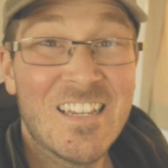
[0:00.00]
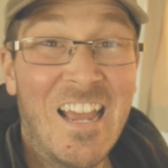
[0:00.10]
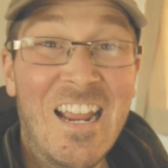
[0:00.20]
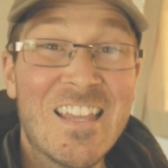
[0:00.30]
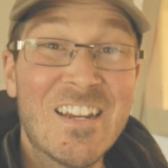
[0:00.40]

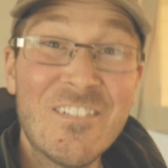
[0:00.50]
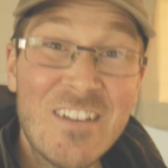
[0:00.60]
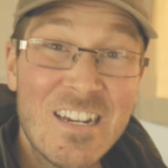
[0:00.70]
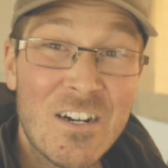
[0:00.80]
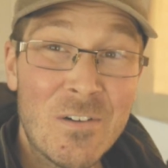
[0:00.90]
Okay, there
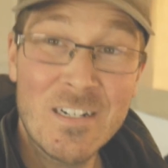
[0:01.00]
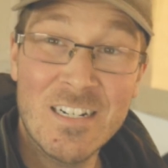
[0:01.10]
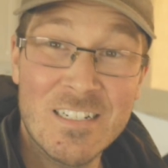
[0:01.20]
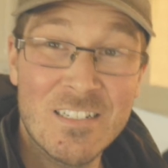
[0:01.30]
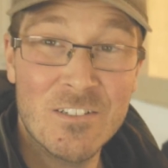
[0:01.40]
we go. I
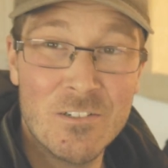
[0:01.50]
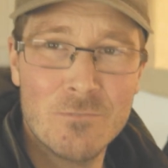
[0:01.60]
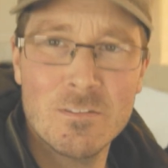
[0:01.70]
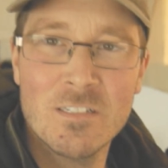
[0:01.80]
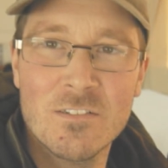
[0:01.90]
got another,
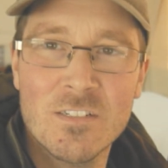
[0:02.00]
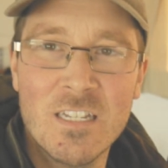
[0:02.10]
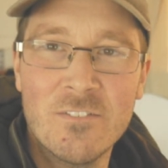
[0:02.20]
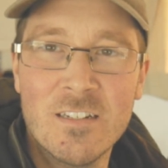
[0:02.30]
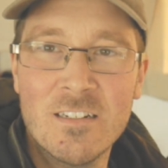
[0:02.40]
was there
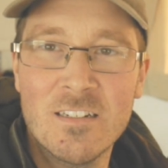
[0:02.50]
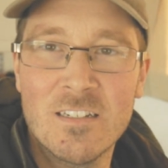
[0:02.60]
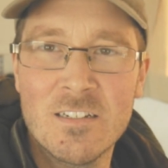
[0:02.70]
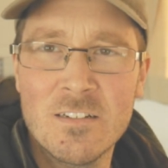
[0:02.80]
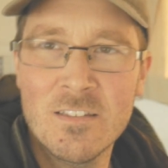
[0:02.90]
7? I
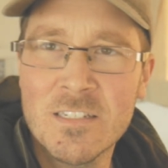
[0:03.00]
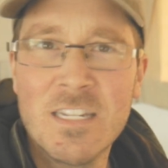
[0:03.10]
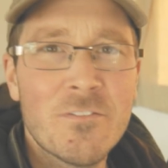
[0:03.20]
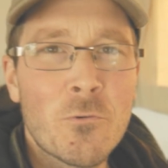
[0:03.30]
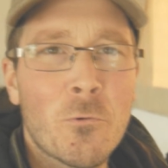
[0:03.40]
think
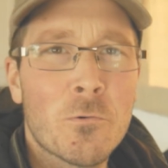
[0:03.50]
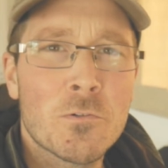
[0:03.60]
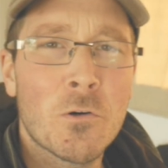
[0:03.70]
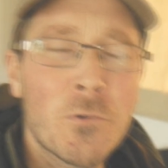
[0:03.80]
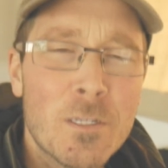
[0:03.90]
7
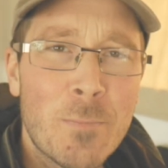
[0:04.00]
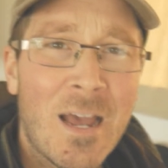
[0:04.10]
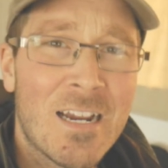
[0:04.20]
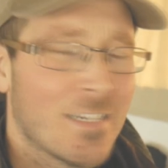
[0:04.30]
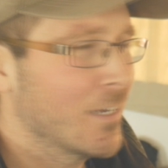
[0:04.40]
orders already
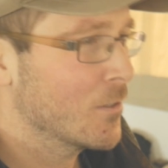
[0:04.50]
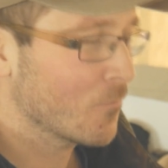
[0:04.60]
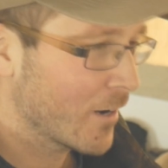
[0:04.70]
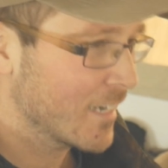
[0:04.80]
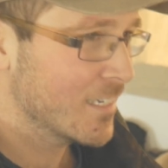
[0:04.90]
packed
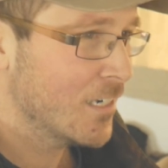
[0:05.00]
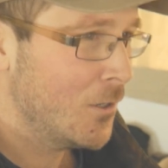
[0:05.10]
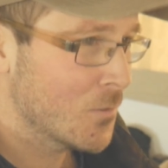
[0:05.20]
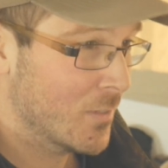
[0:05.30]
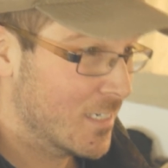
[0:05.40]
and ready to
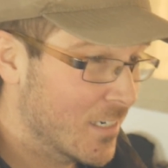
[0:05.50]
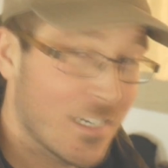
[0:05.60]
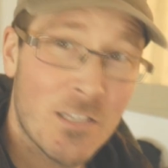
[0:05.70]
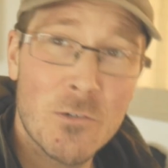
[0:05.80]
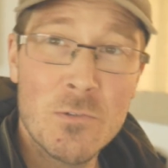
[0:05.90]
go. So I just got to
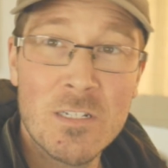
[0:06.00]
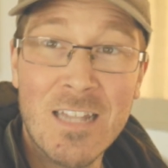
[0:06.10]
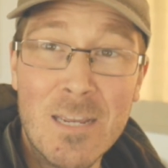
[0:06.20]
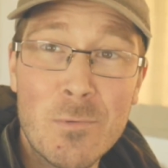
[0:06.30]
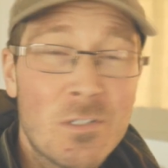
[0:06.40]
get those
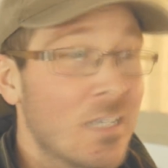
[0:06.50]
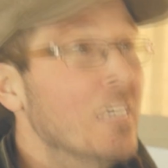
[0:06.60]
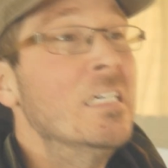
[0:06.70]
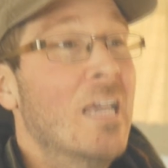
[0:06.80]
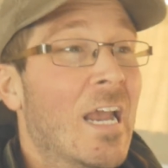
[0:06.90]
labeled
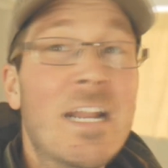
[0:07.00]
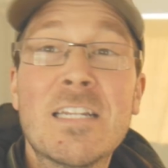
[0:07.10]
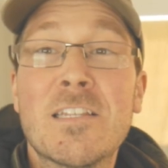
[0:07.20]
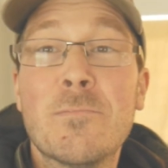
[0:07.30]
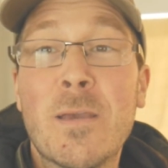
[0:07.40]
and
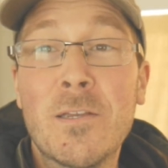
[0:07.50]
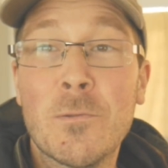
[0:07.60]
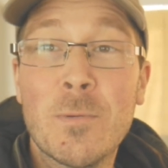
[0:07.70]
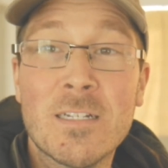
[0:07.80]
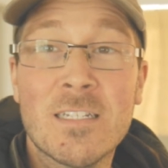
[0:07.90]
into the
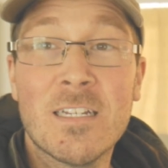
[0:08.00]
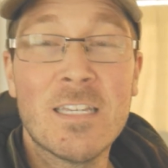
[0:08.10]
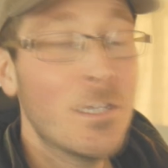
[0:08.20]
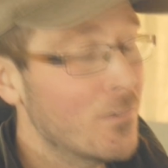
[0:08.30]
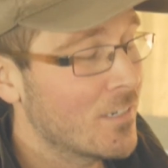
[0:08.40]
mail. But
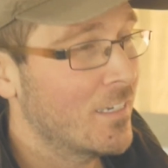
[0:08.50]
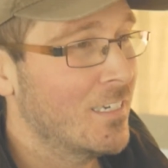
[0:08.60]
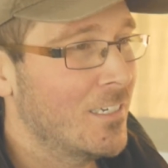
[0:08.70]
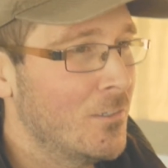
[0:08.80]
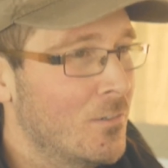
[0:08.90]
huge
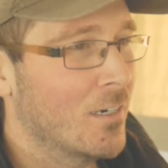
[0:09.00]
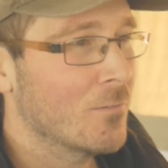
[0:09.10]
thank you.